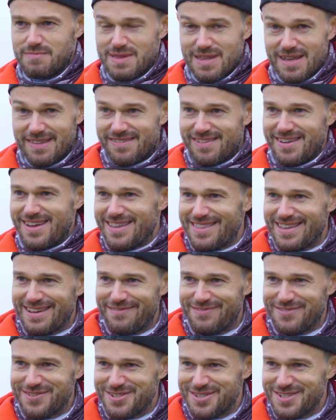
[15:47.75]
But then seeing
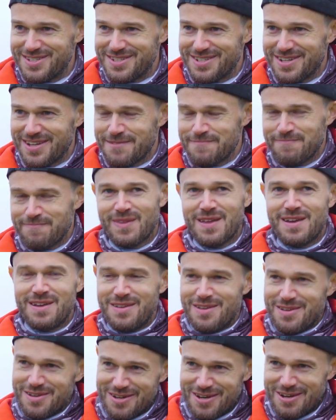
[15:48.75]
that footage,
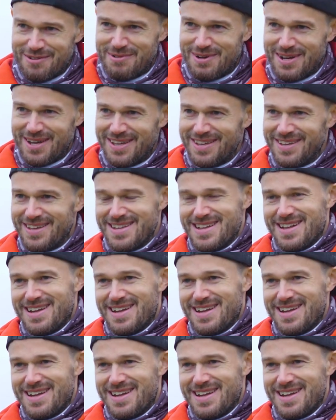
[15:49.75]
you can go away